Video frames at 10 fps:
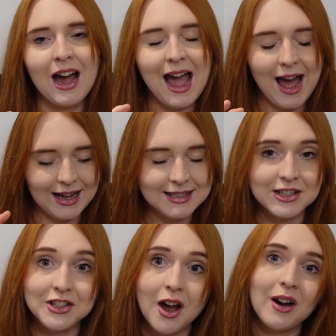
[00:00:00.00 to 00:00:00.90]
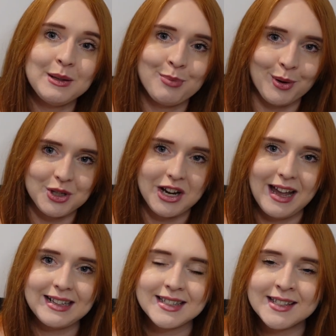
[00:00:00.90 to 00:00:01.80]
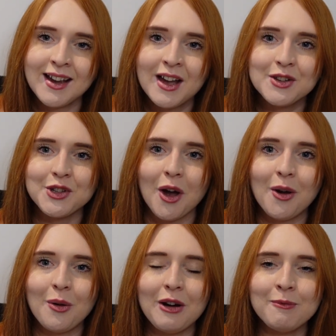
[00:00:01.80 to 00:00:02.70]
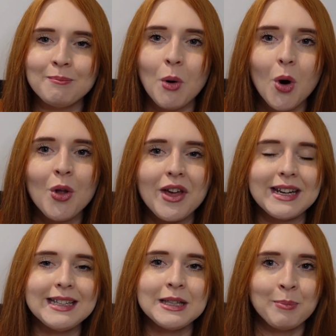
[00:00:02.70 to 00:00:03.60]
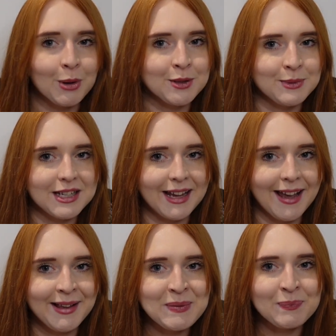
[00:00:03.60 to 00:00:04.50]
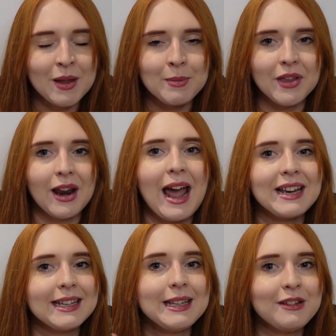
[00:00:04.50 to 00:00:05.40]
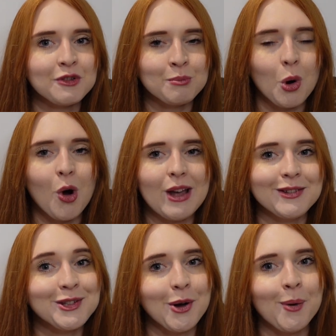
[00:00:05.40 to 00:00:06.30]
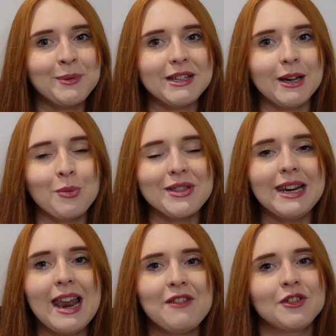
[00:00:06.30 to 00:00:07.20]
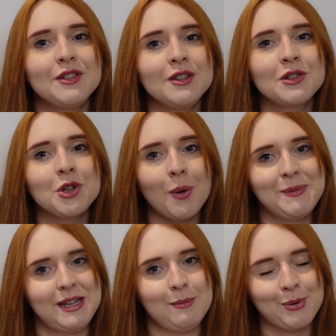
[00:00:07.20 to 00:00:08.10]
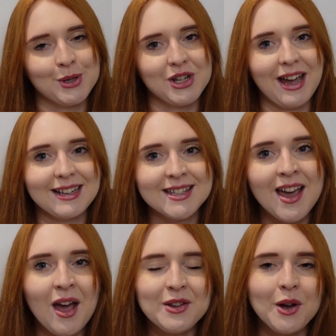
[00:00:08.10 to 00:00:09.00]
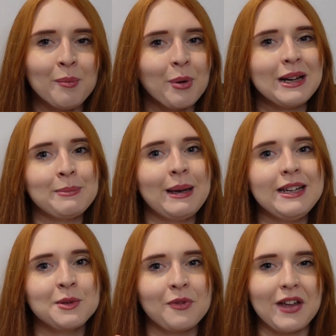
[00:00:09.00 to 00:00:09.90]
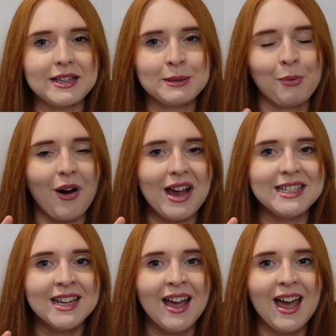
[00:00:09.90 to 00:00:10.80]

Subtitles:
I had 9 projects, so more than in the bottom tier, but then I had even more in the top tier with 11 top tier projects. So I'm pretty pleased with that spread.